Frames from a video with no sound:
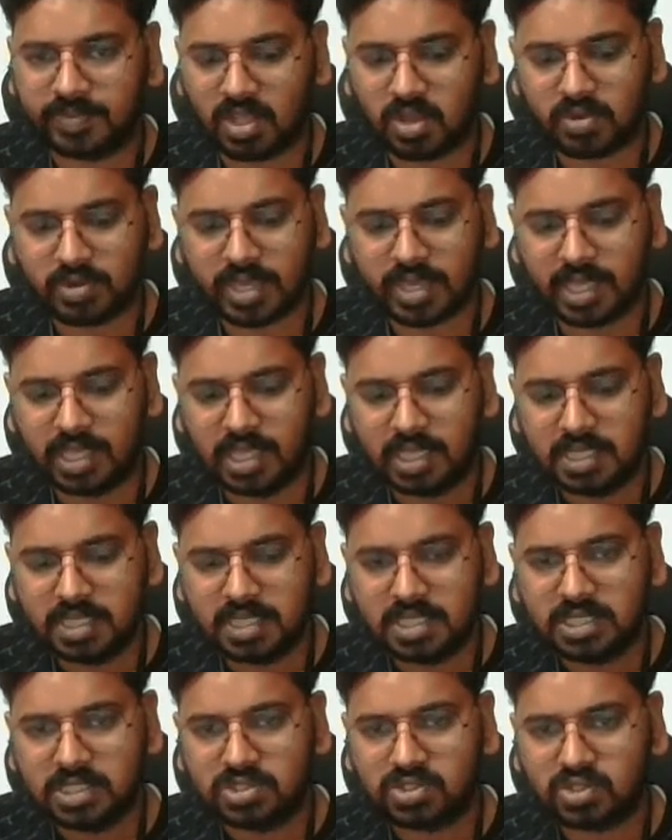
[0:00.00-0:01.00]
Okay,
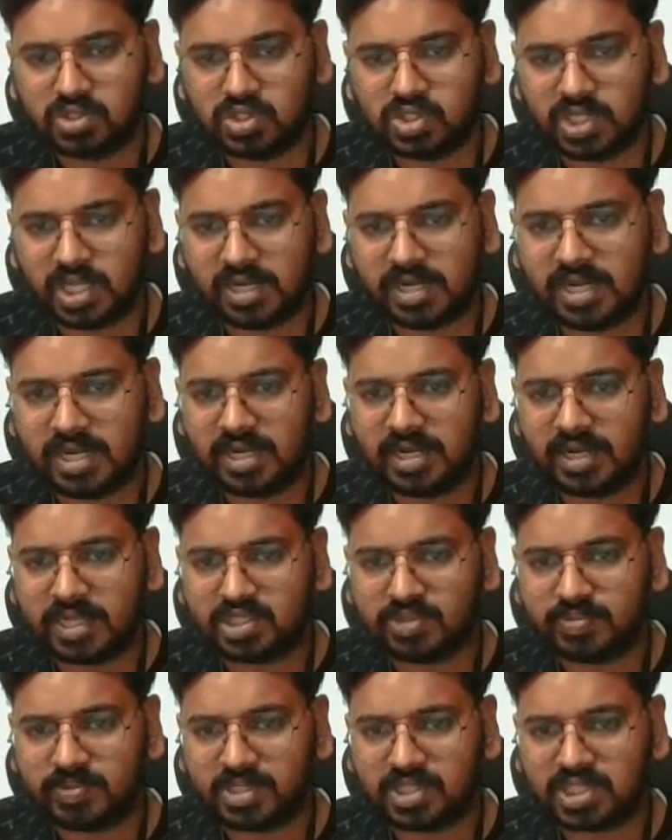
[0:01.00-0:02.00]
so generator
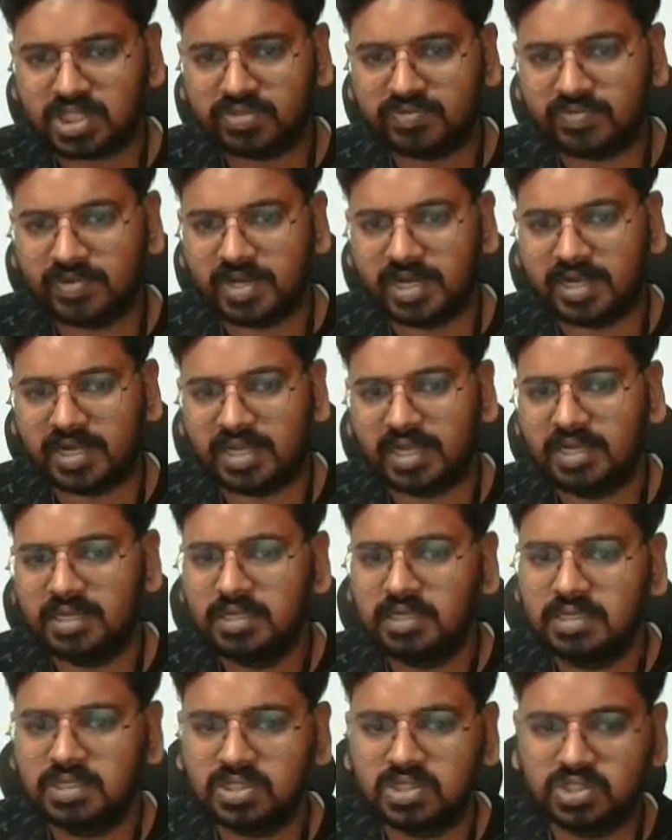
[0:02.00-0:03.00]
expressions will
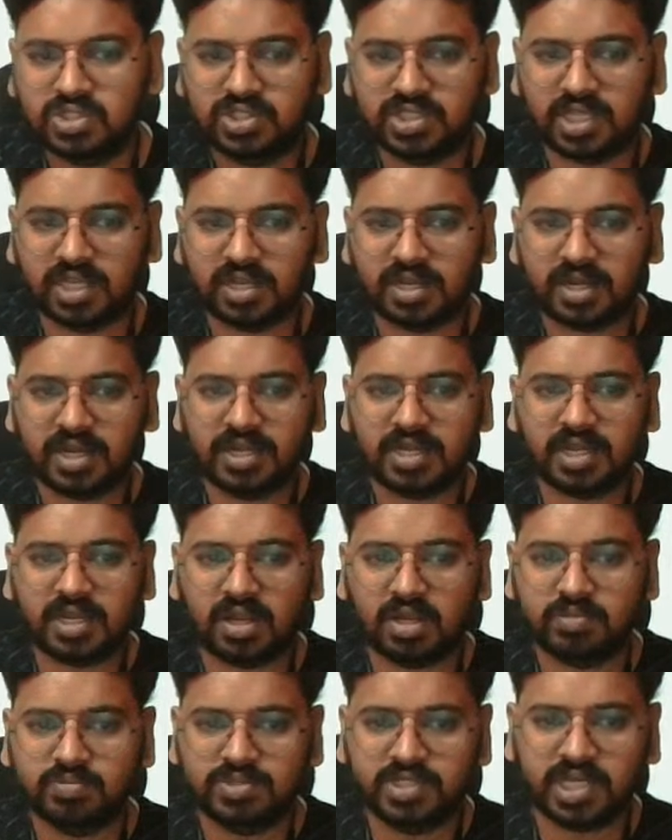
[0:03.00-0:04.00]
return generator
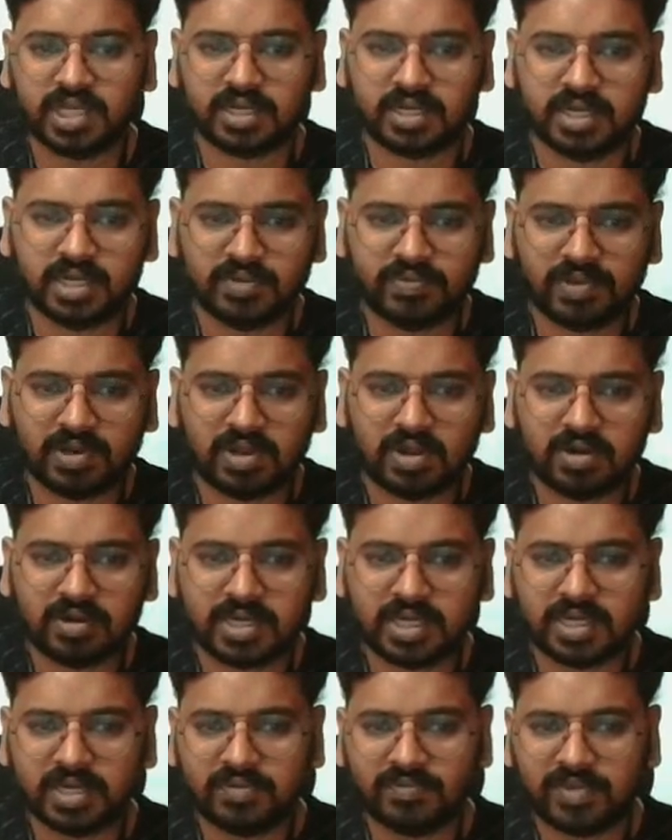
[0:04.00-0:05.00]
object, it will not
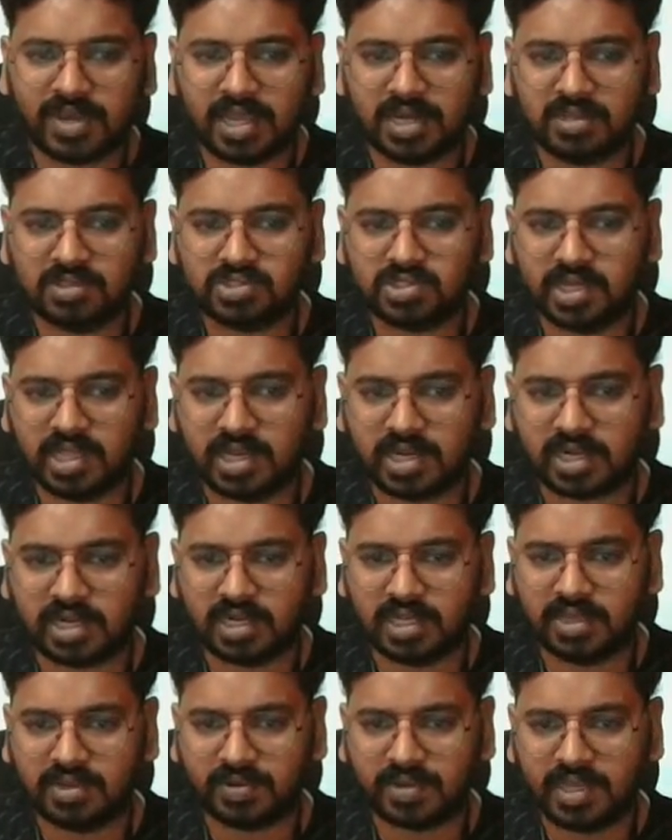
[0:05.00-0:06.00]
return values
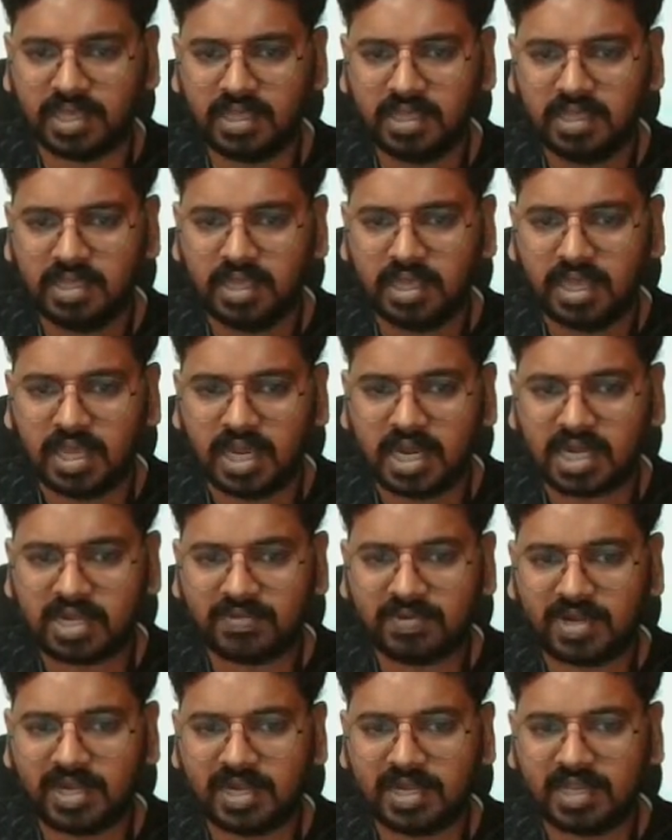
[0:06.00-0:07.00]
directly. Okay, it
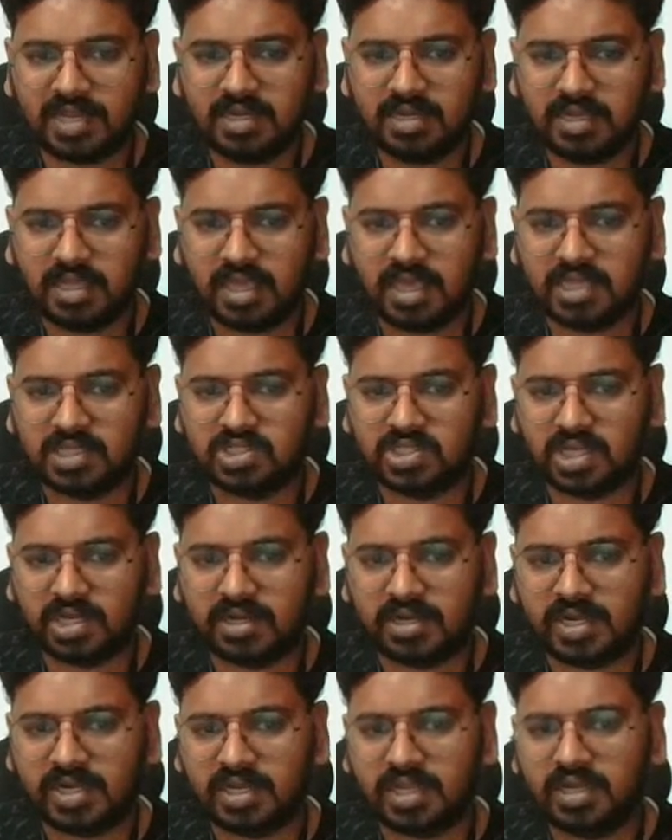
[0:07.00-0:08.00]
will return a
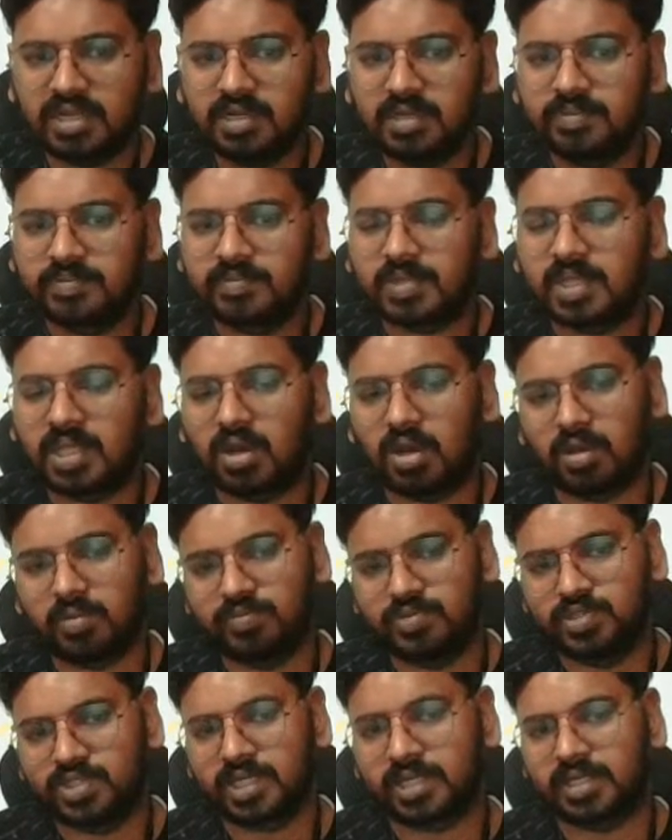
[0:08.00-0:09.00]
generator
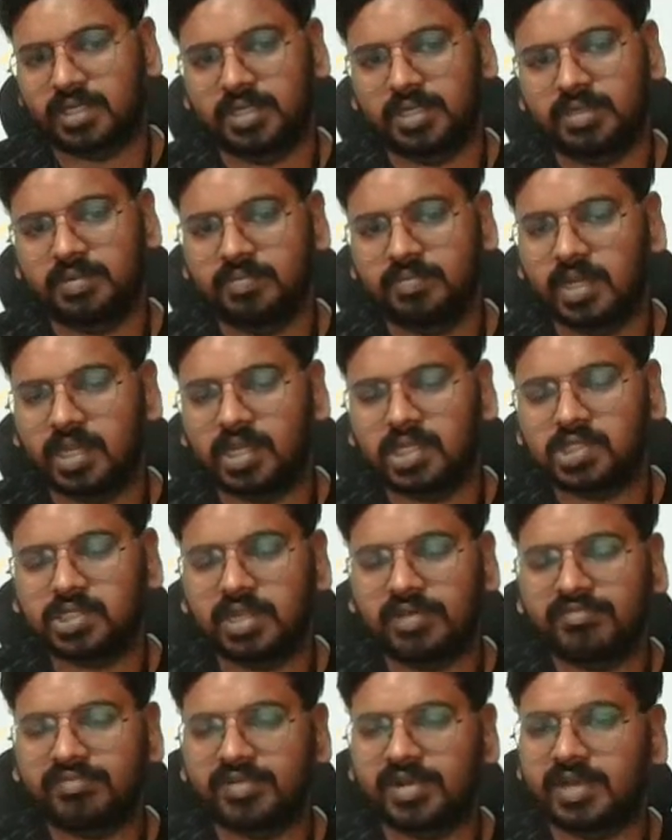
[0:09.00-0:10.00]
object
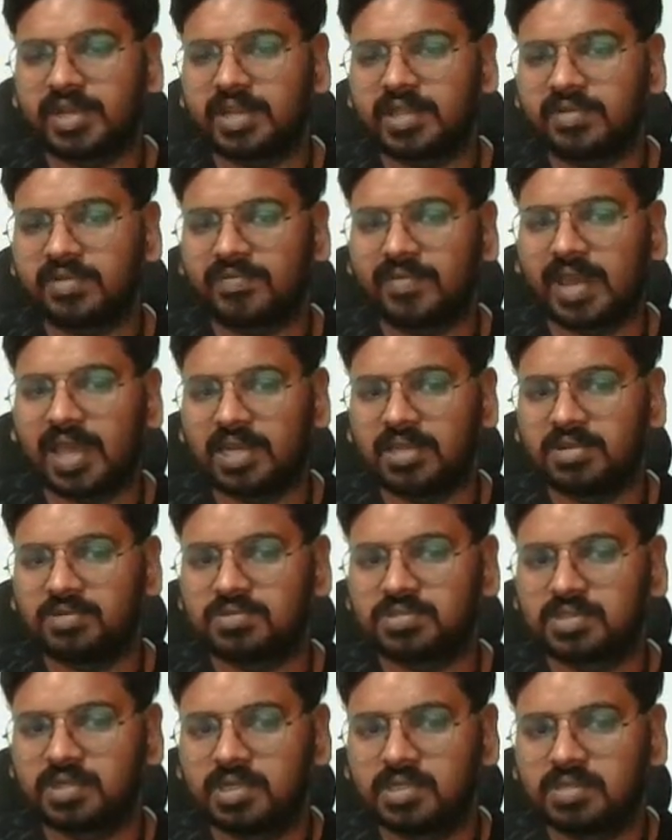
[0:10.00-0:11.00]
instead of returning
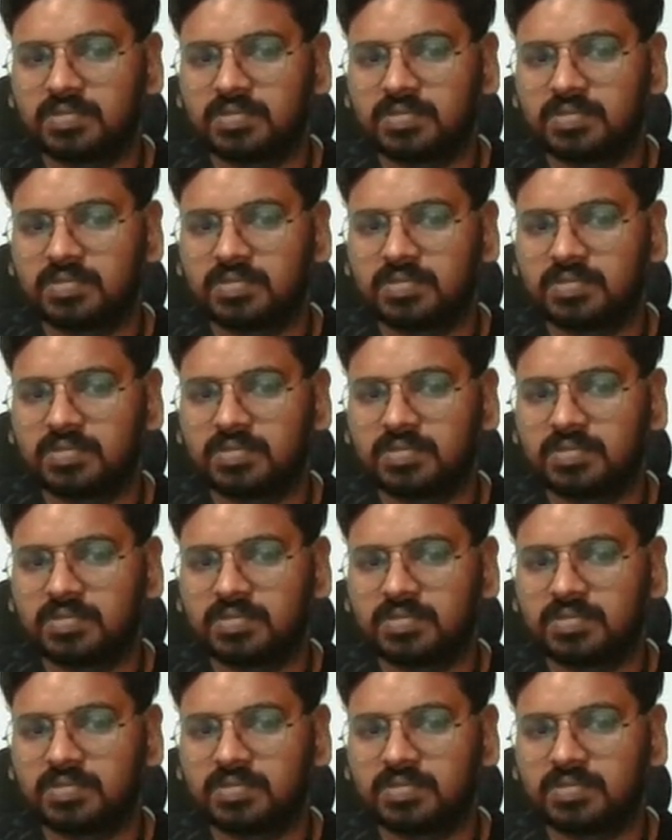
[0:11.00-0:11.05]
values.